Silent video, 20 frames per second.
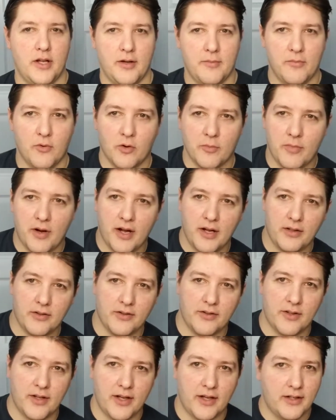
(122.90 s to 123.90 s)
more mild
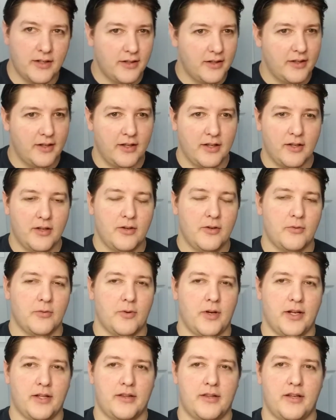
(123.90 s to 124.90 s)
side
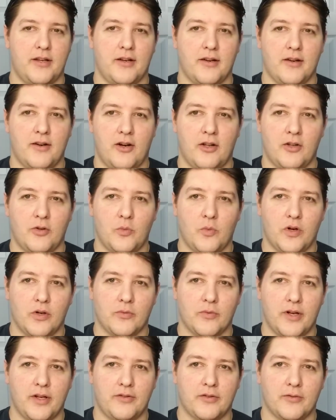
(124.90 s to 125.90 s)
right there, all in one
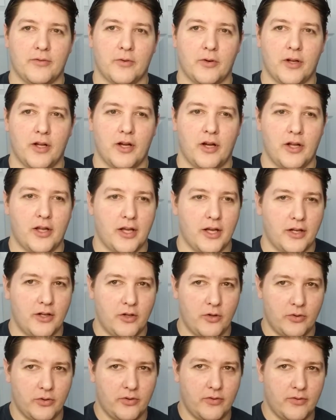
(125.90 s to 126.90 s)
razor for you. All you got to
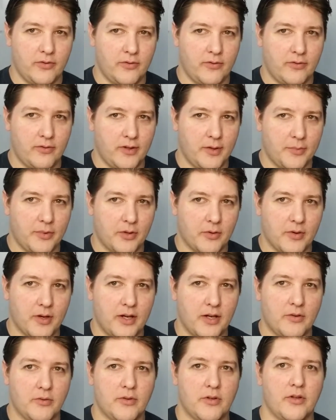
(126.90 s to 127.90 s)
do is flip it
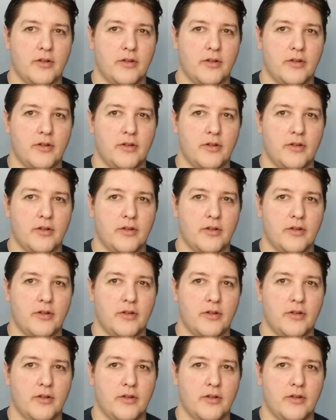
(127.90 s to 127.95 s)
around.